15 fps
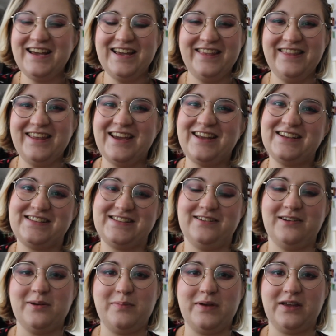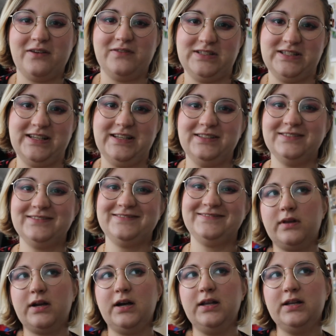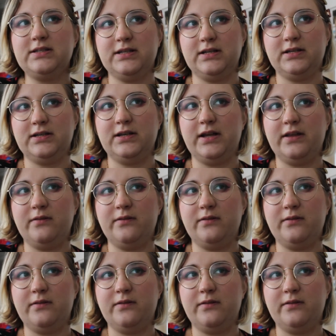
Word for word: In the end, it's not that big of a deal. The collar done